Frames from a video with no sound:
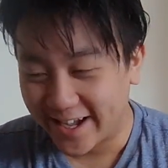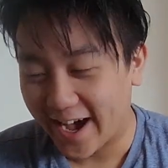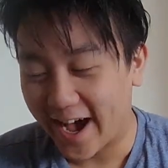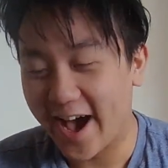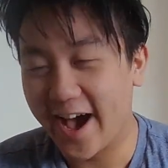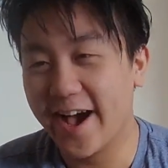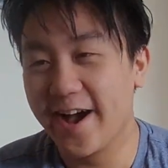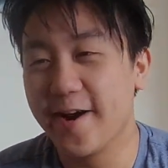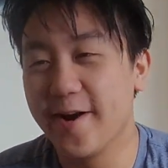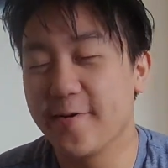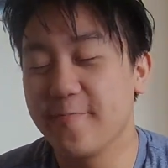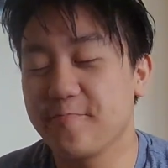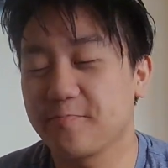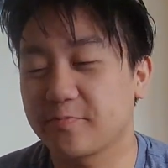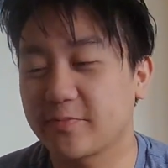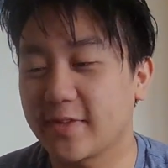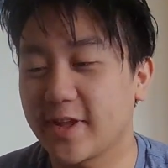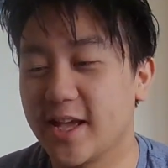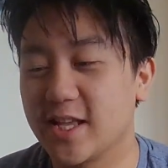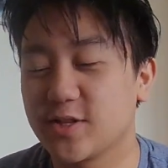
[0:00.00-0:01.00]
Um,
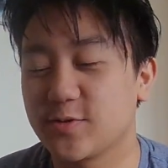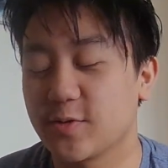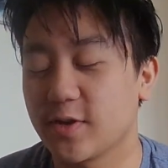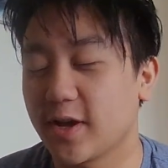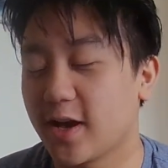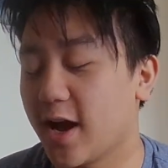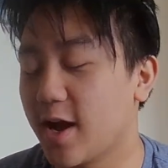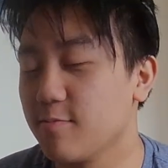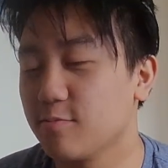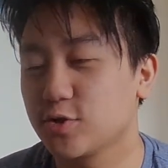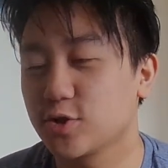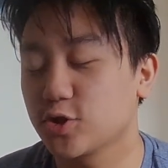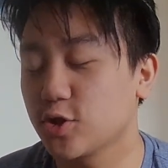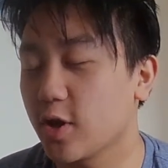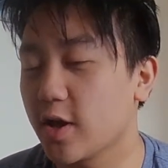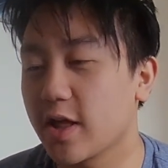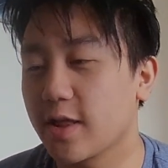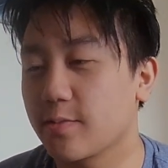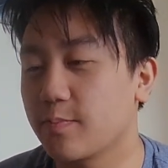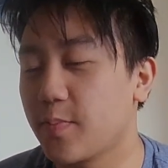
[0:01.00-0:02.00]
it's I'm
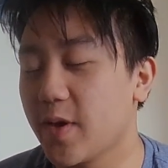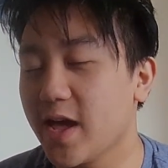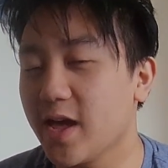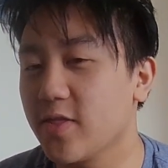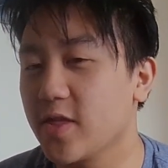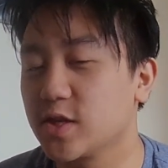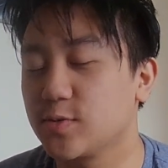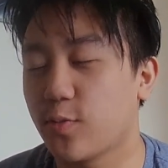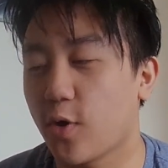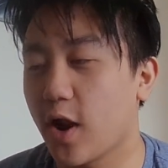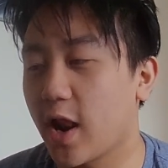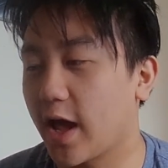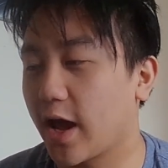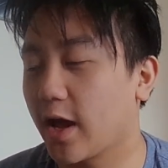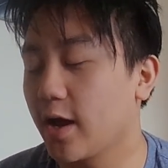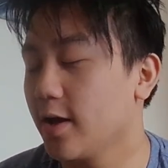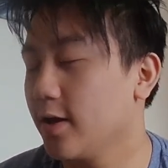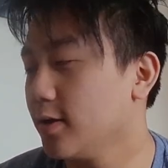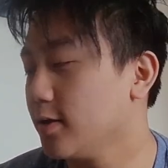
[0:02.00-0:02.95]
so being in this bar like